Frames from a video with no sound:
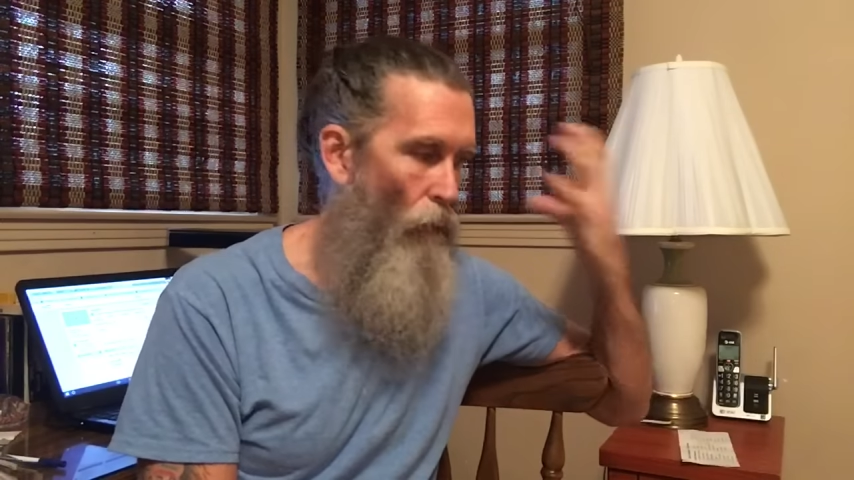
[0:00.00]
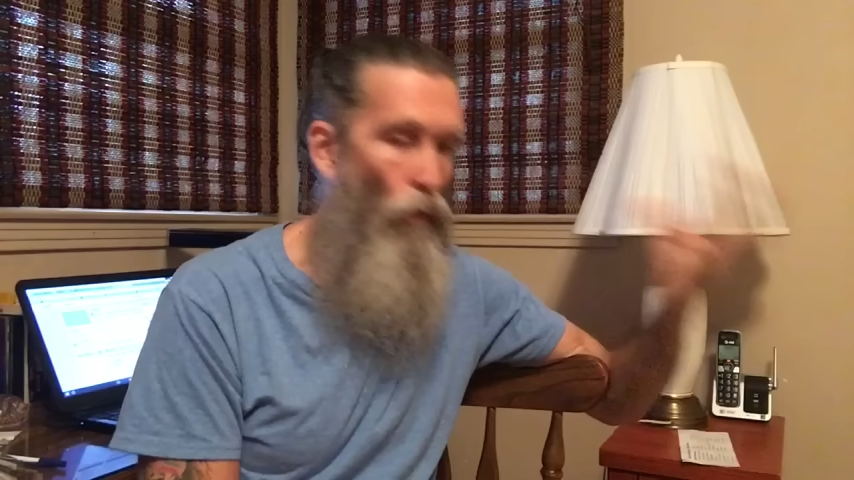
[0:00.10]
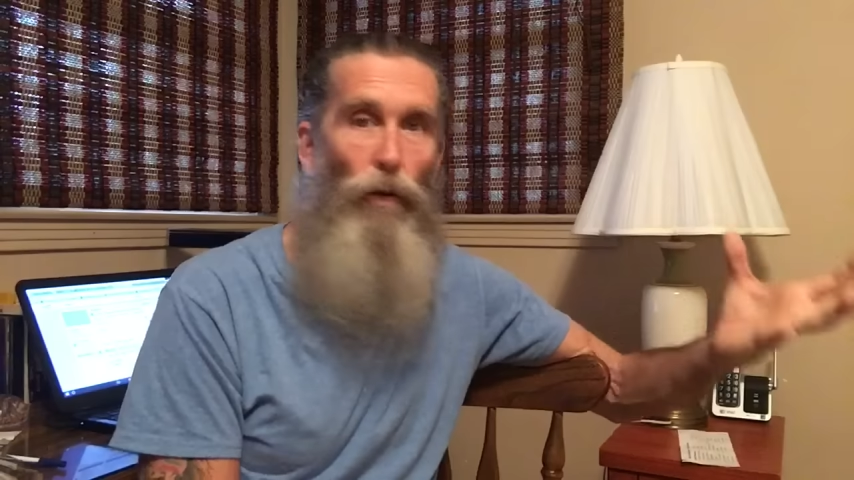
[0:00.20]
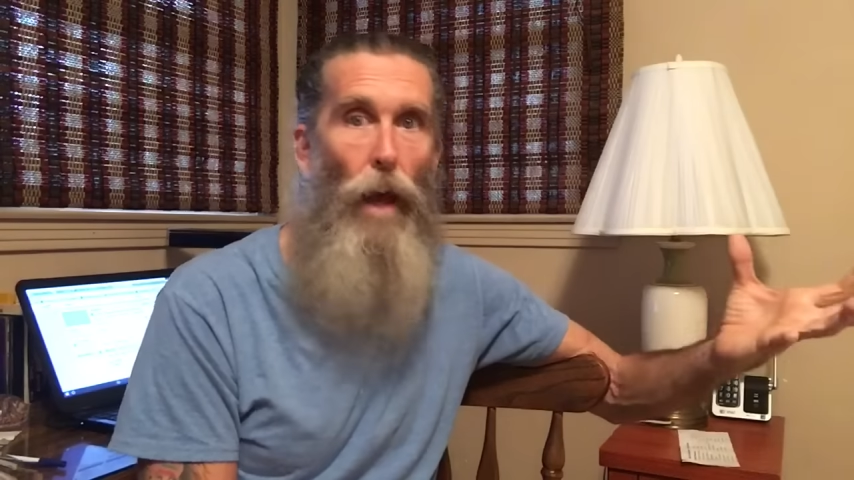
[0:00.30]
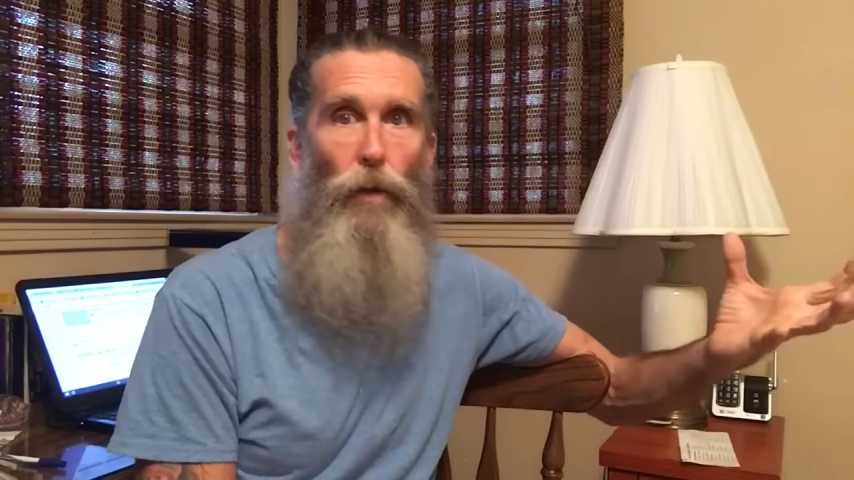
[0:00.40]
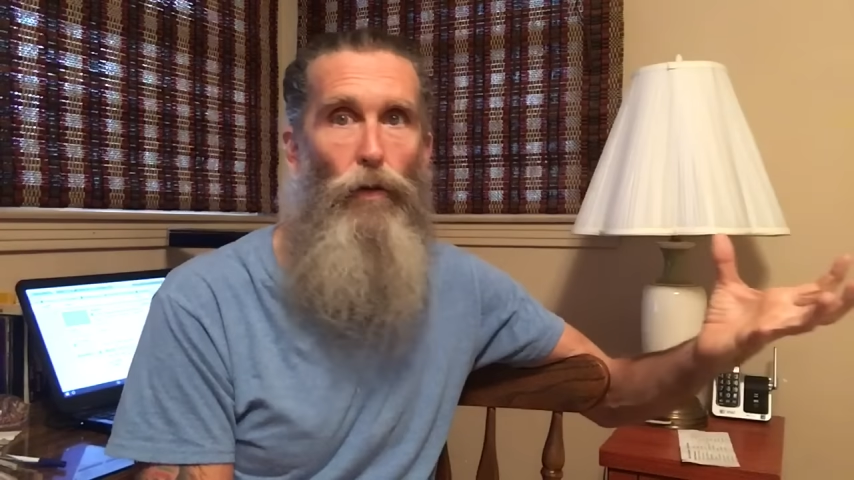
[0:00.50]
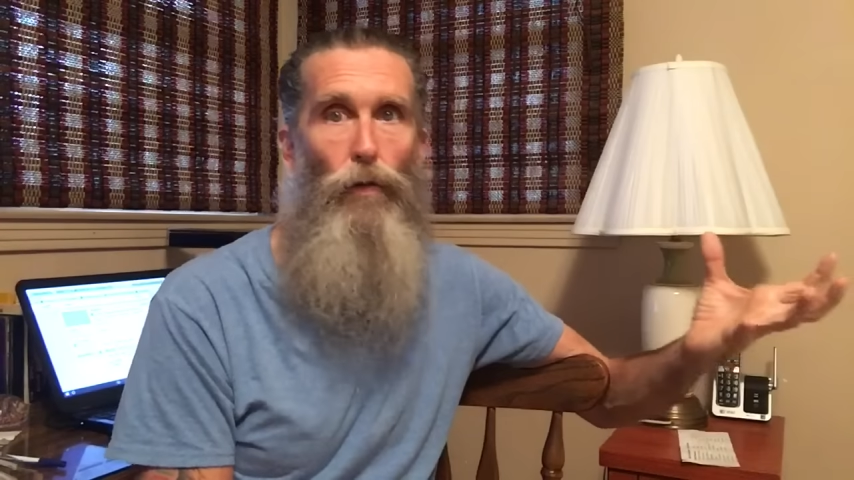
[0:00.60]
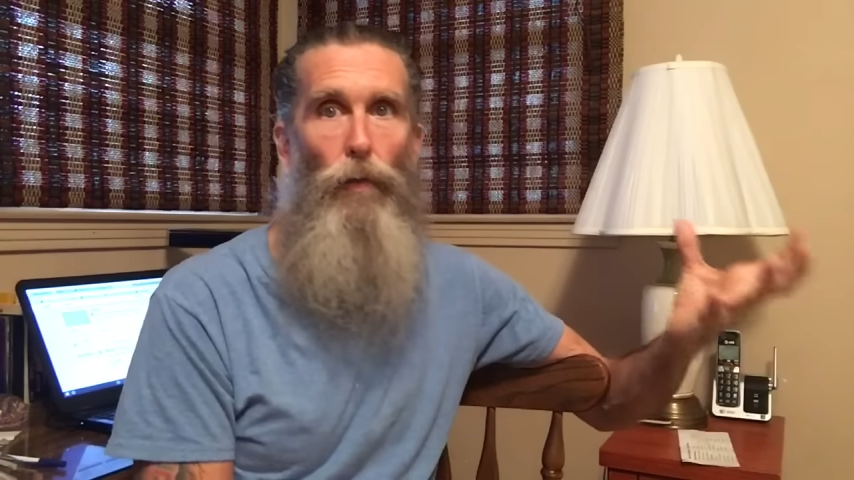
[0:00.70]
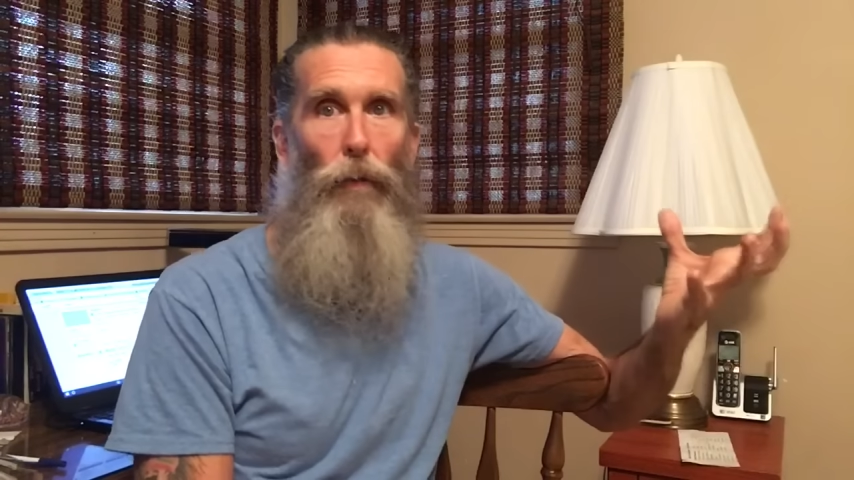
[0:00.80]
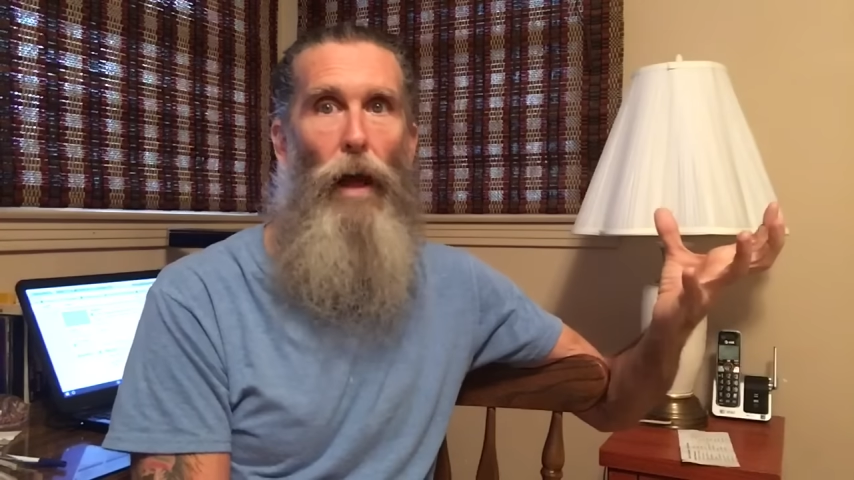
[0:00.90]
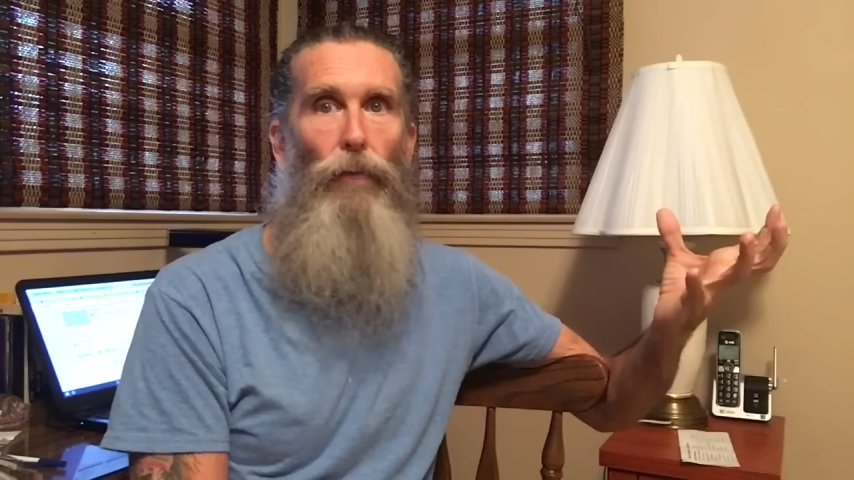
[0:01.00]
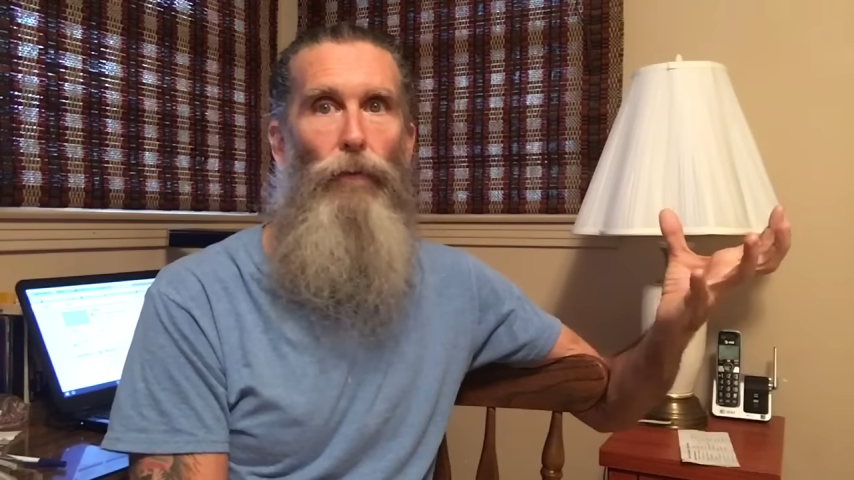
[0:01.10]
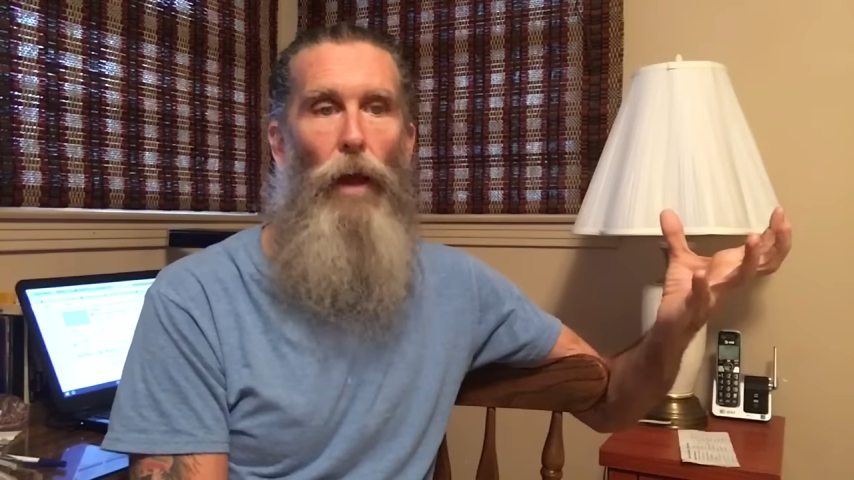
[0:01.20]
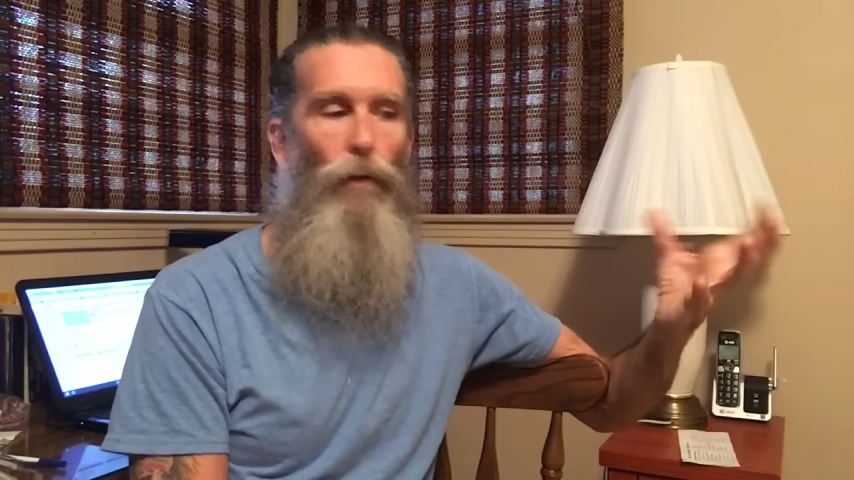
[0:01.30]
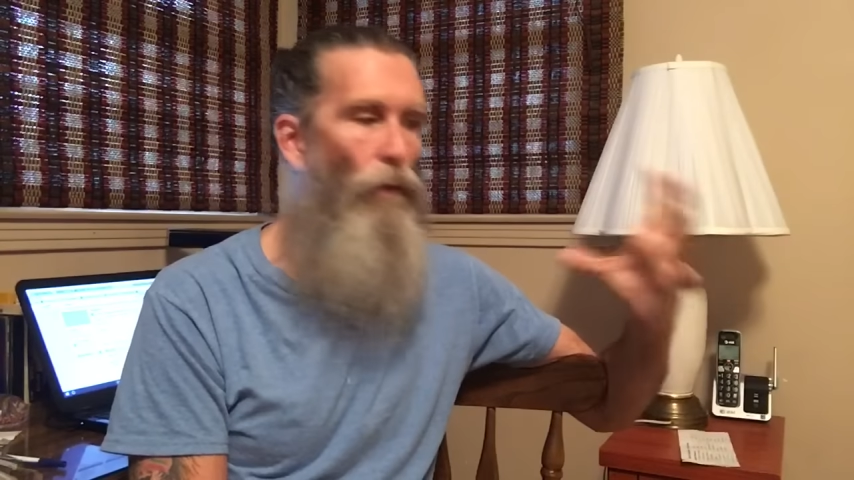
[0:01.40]
learn how to do the
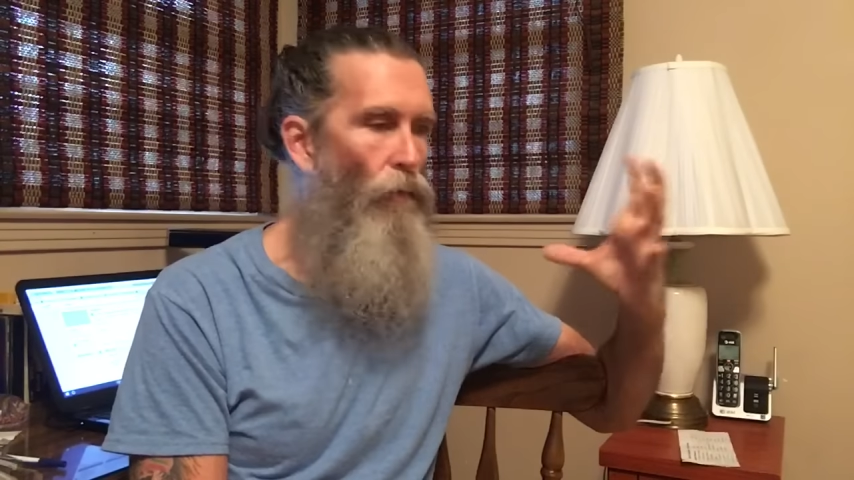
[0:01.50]
lifestyle you